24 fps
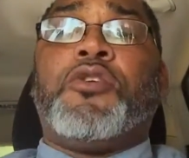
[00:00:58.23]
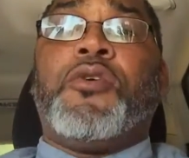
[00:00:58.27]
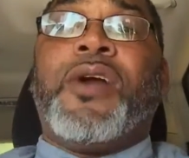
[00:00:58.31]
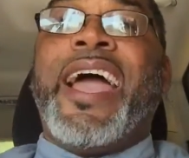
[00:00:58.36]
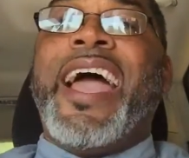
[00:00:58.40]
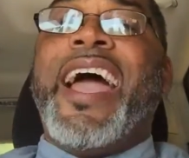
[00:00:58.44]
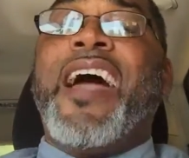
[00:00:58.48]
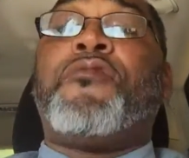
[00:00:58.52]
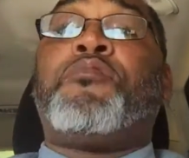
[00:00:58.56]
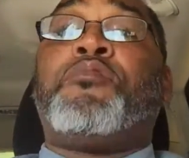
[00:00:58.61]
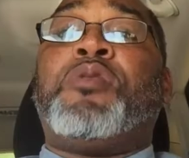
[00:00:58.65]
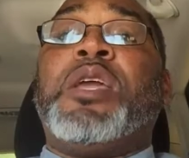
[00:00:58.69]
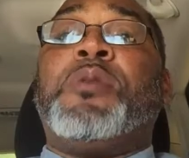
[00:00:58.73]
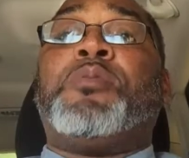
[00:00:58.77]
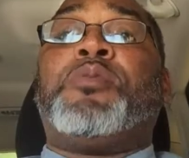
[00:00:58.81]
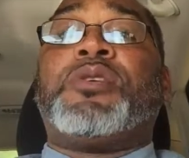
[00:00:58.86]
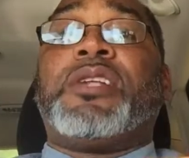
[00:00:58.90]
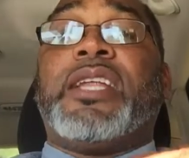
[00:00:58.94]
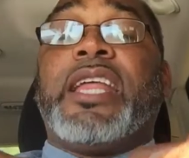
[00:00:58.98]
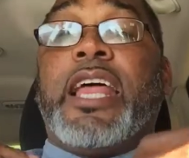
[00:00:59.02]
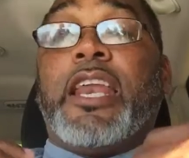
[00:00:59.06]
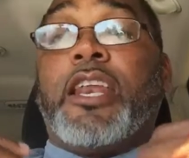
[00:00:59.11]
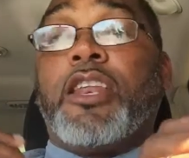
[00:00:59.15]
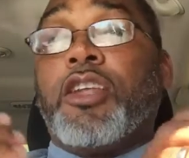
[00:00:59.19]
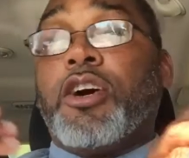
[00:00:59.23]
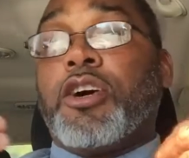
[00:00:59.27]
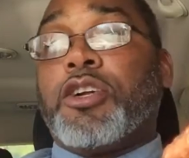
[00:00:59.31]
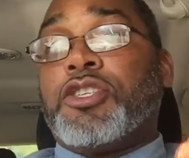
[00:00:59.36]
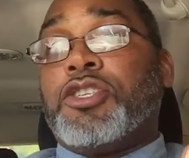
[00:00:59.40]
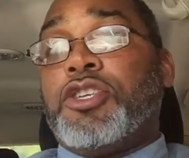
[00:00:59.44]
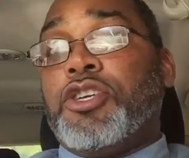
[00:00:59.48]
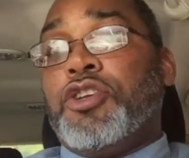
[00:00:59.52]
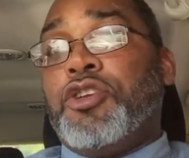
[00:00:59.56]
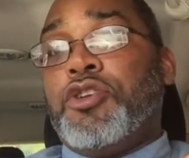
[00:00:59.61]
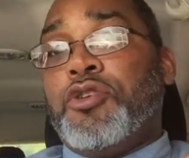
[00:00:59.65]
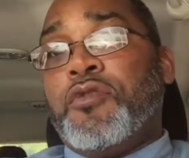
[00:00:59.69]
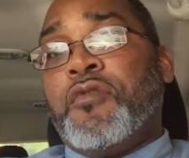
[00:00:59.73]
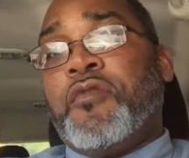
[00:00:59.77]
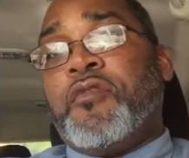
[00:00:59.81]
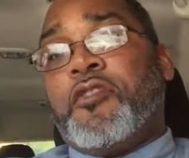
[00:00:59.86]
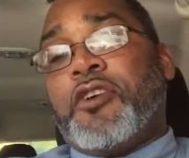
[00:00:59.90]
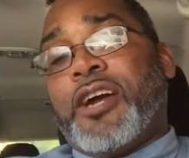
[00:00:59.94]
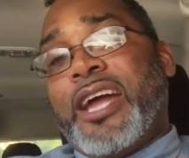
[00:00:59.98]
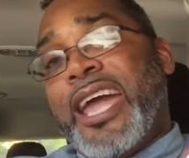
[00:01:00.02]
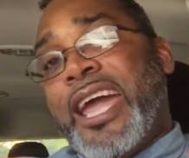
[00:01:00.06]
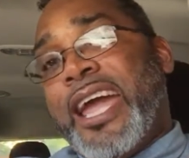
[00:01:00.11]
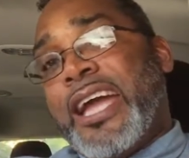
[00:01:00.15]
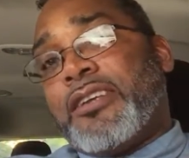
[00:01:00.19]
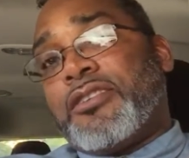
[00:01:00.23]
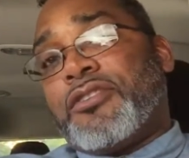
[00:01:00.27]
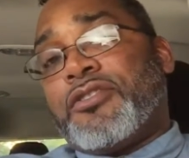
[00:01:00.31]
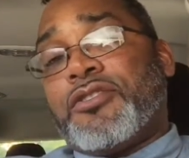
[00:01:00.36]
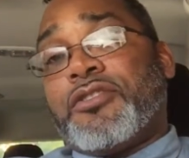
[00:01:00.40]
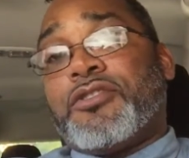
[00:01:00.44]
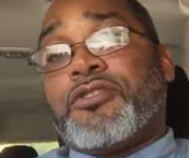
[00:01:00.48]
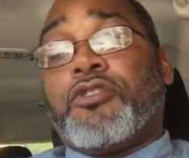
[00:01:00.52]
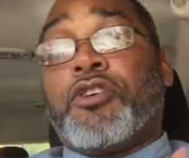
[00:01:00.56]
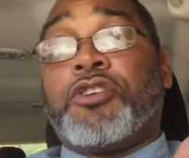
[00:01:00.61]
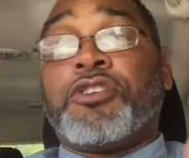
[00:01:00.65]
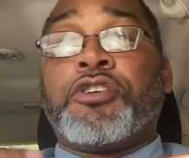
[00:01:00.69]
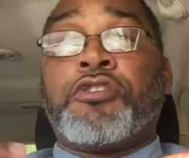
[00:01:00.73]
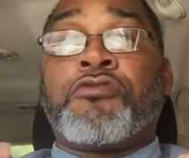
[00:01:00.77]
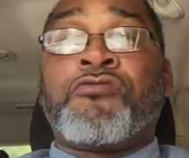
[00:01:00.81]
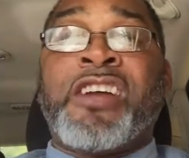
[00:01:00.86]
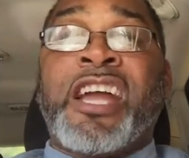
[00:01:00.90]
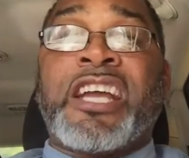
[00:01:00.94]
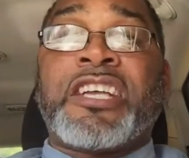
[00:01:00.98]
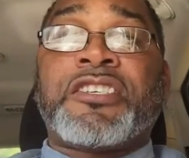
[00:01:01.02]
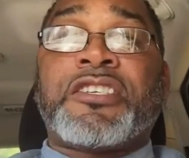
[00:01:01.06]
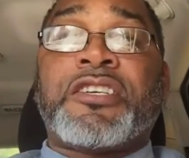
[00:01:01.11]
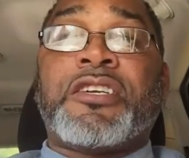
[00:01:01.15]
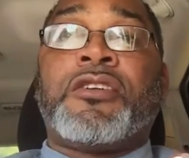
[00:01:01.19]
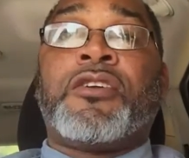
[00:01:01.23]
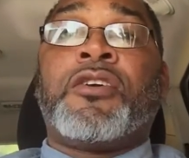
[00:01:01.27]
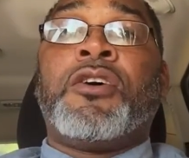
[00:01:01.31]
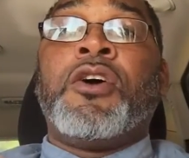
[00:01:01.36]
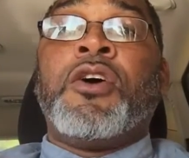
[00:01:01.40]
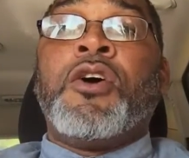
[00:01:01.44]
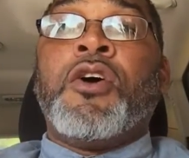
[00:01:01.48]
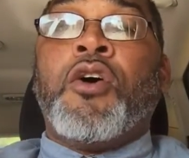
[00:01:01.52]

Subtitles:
You have people that look to you for answers or direction